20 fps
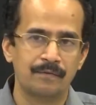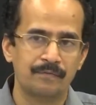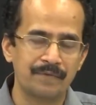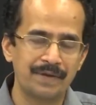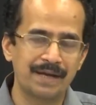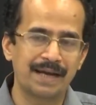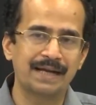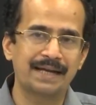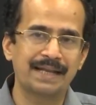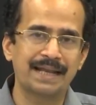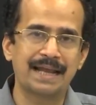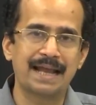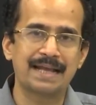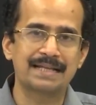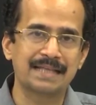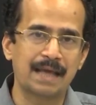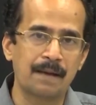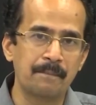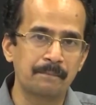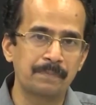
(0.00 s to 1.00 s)
We can take
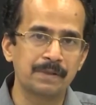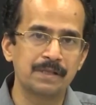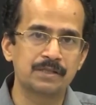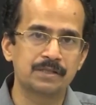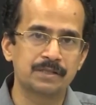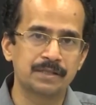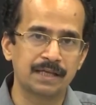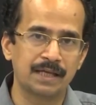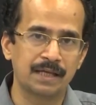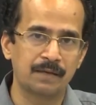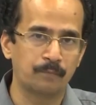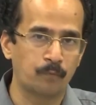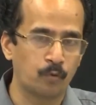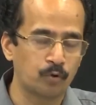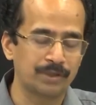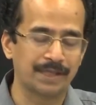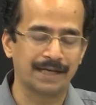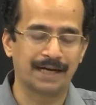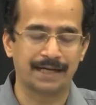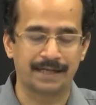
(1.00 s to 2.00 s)
examples in
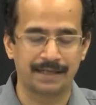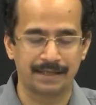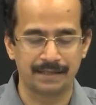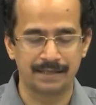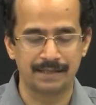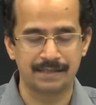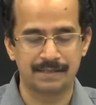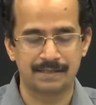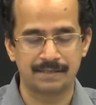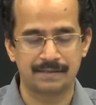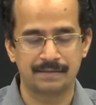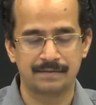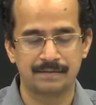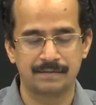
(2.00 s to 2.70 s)
both the categories.